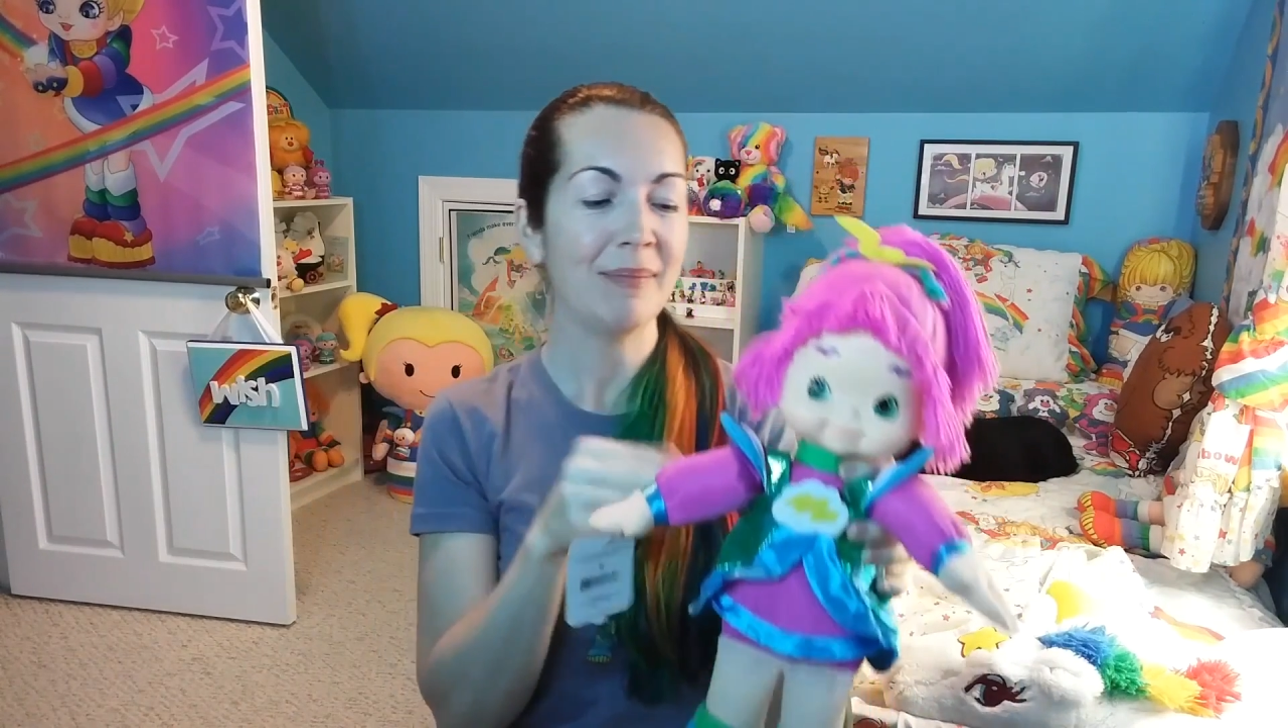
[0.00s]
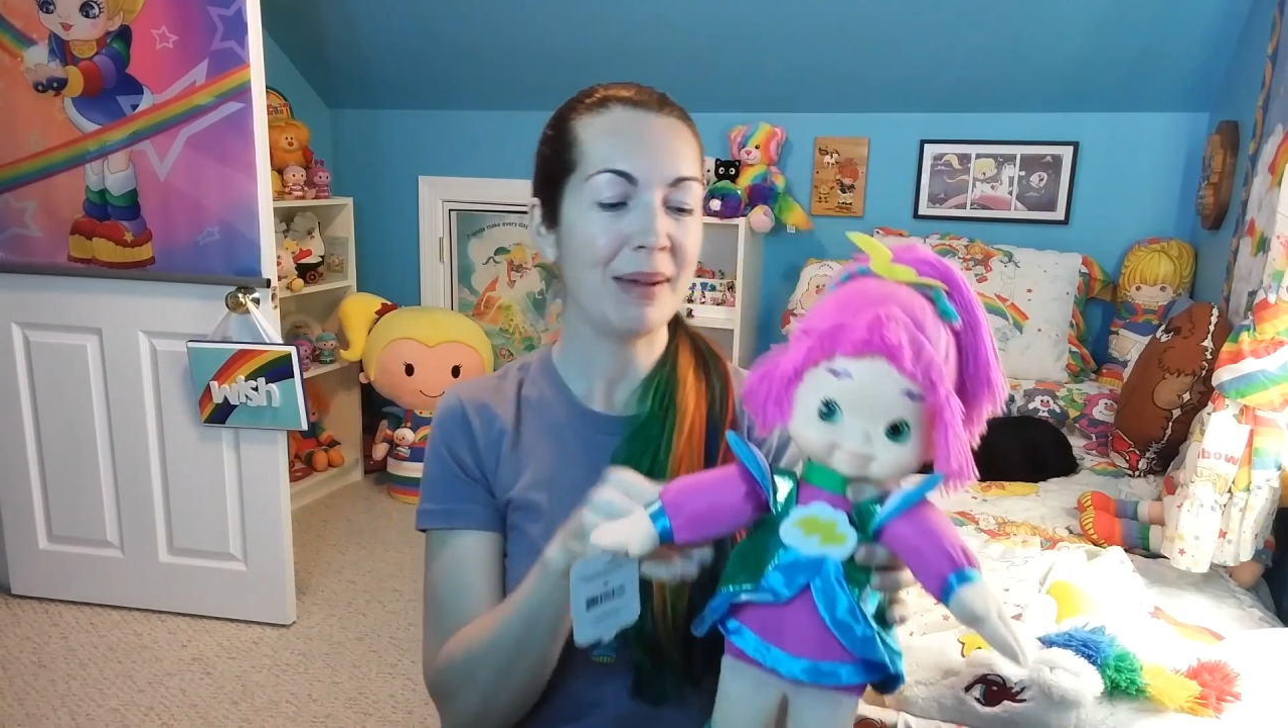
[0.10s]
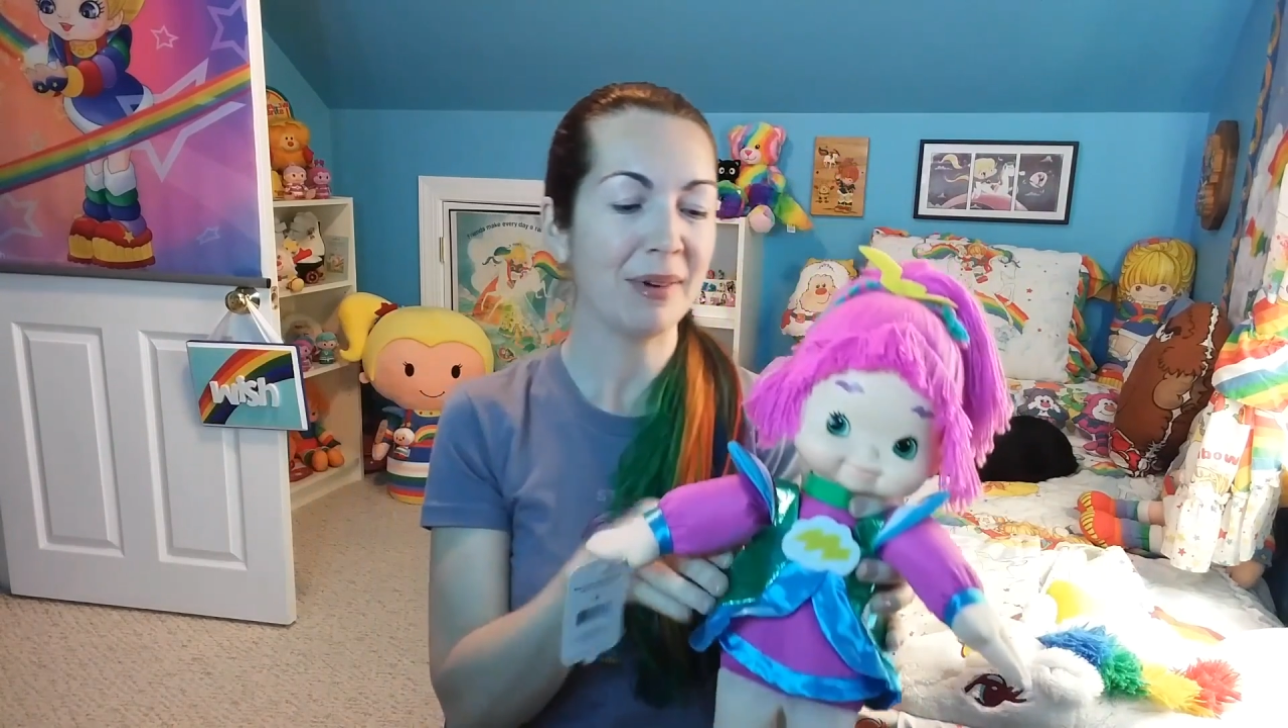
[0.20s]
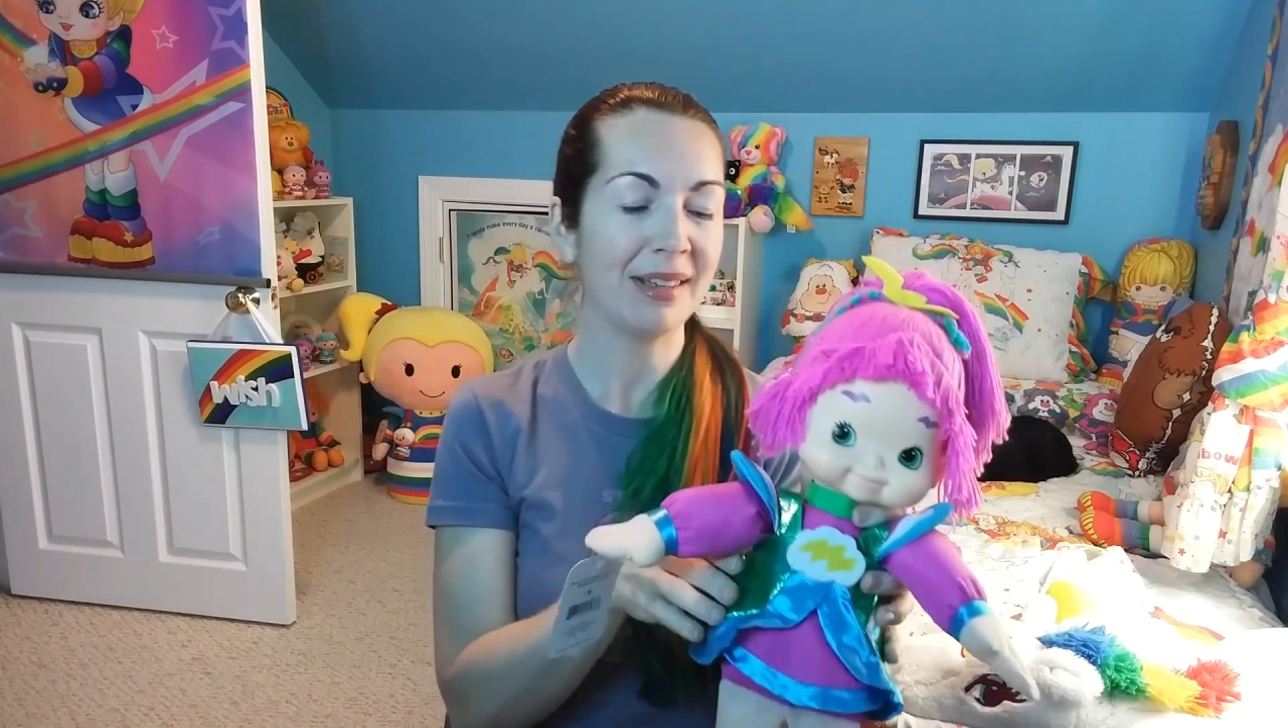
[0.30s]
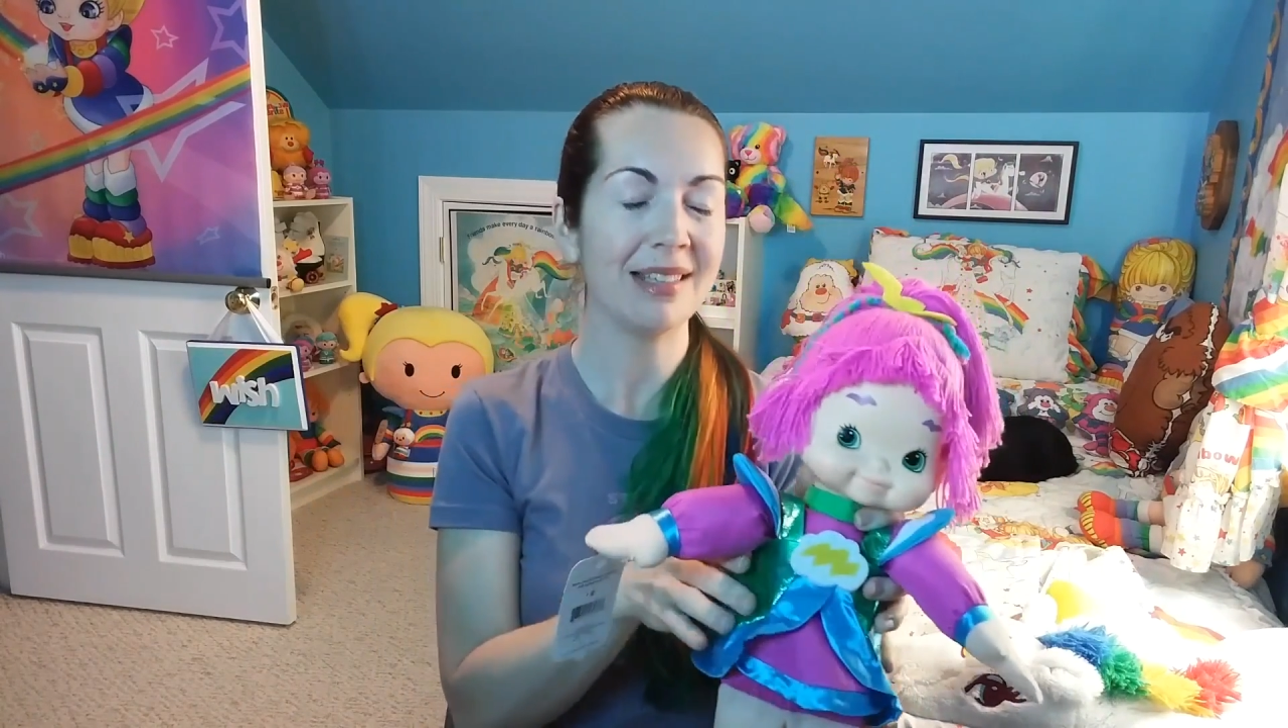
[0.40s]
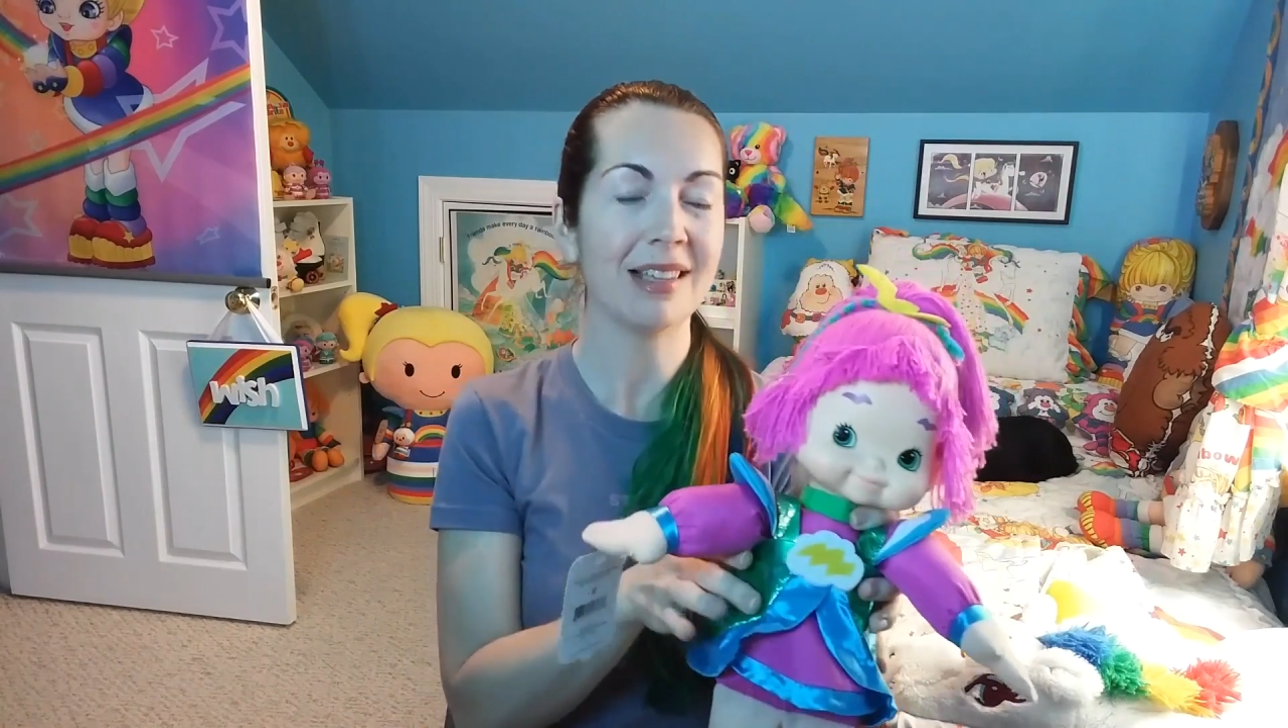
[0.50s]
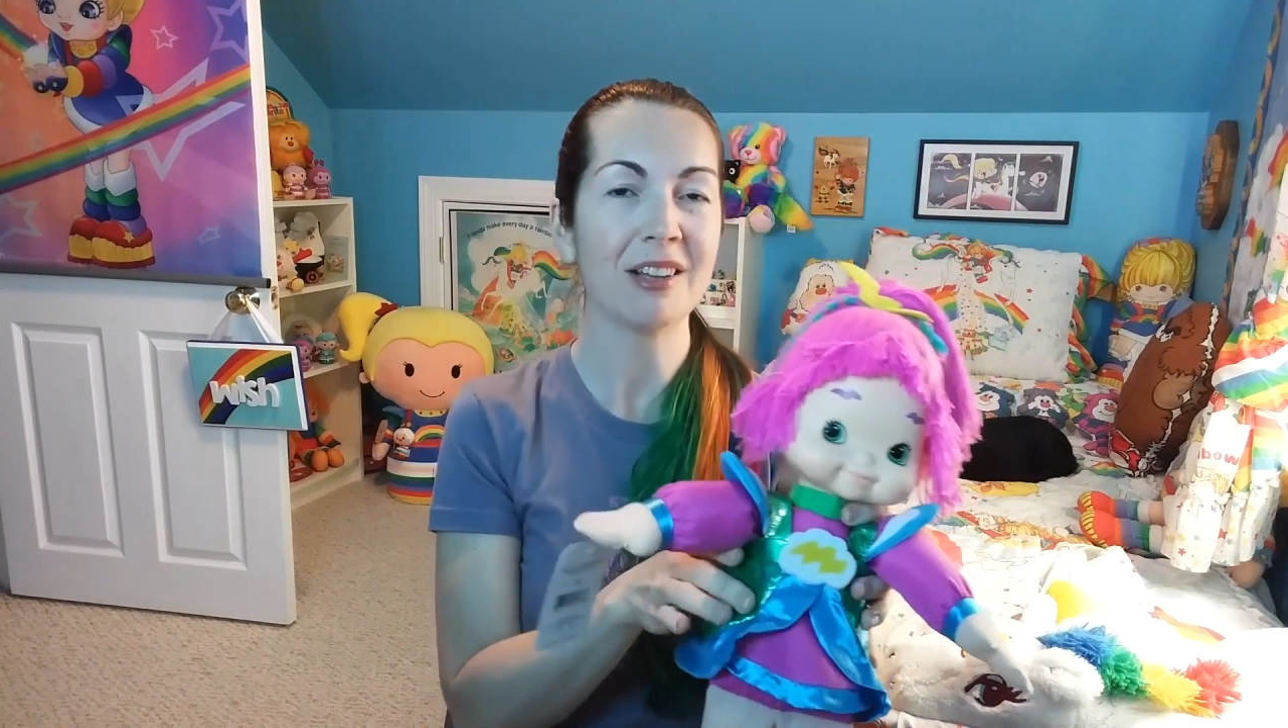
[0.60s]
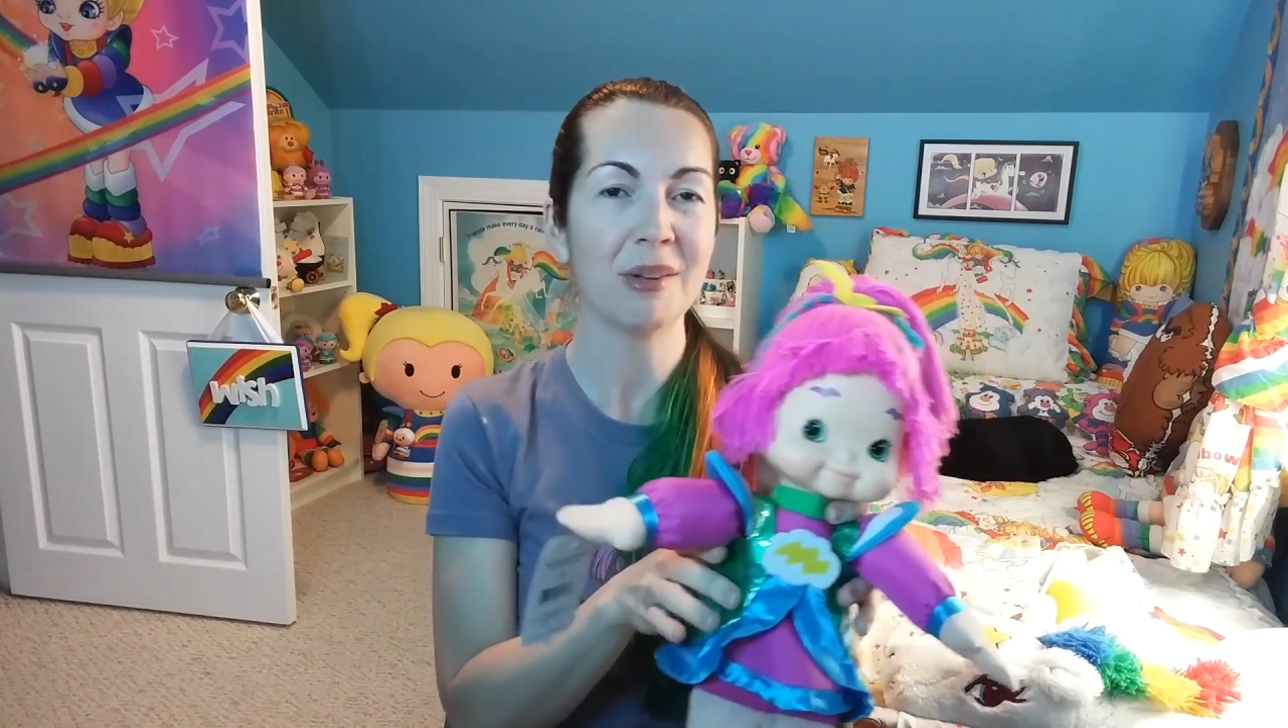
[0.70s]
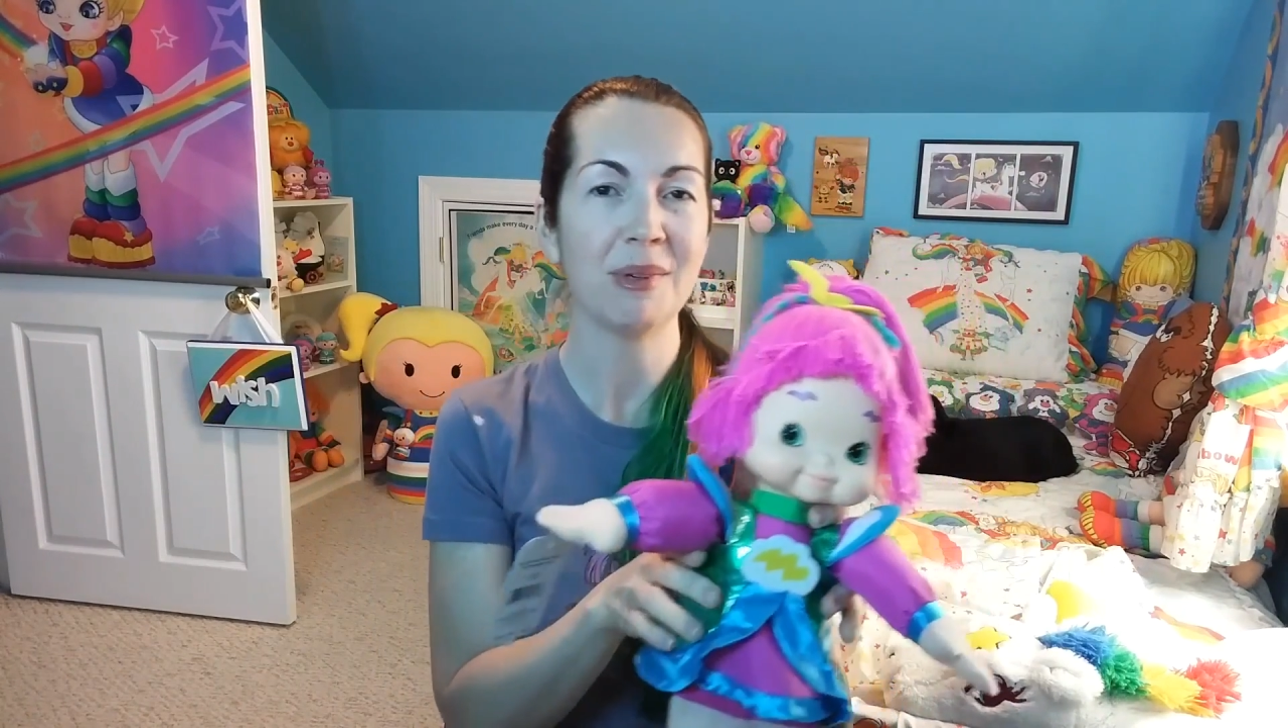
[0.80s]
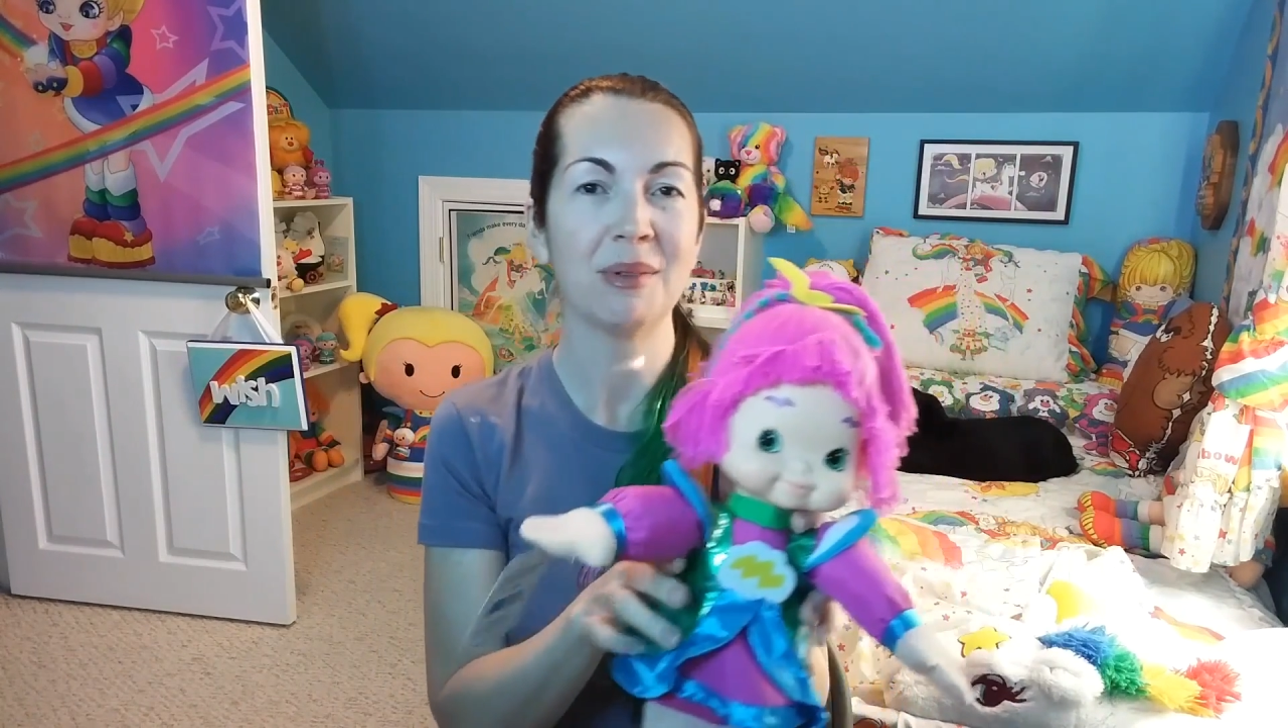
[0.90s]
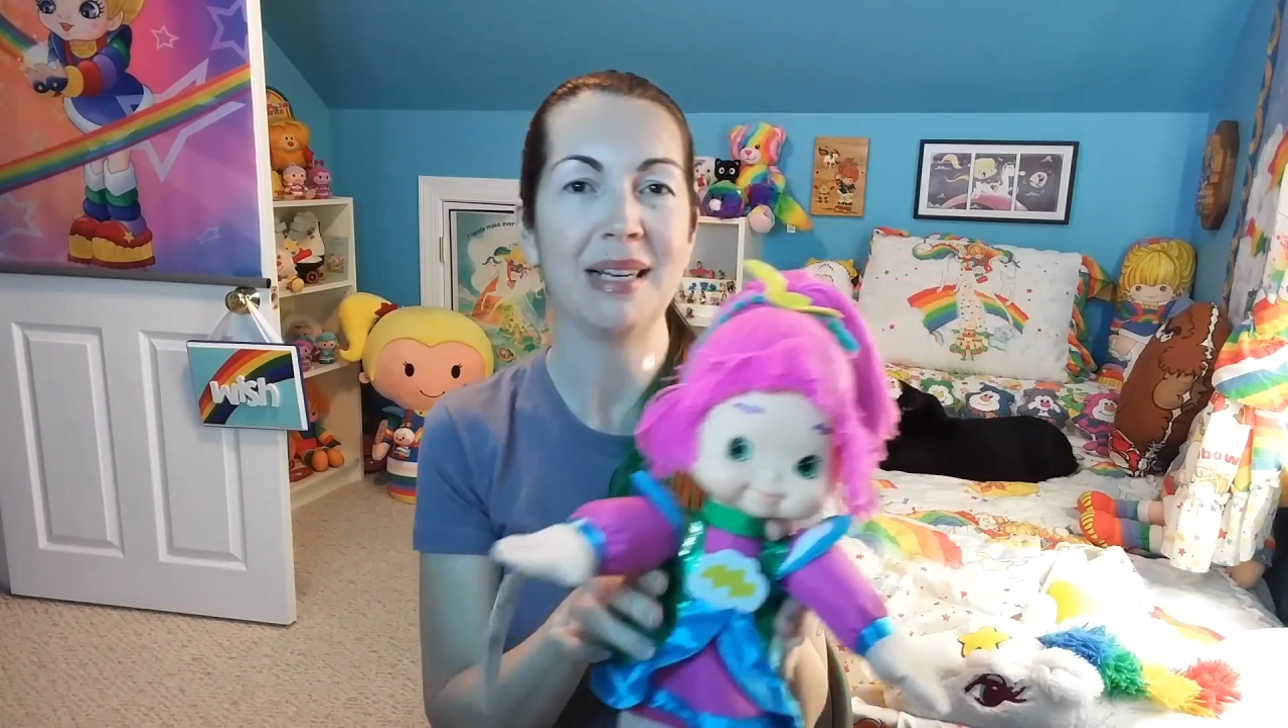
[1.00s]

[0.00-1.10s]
My birthday's October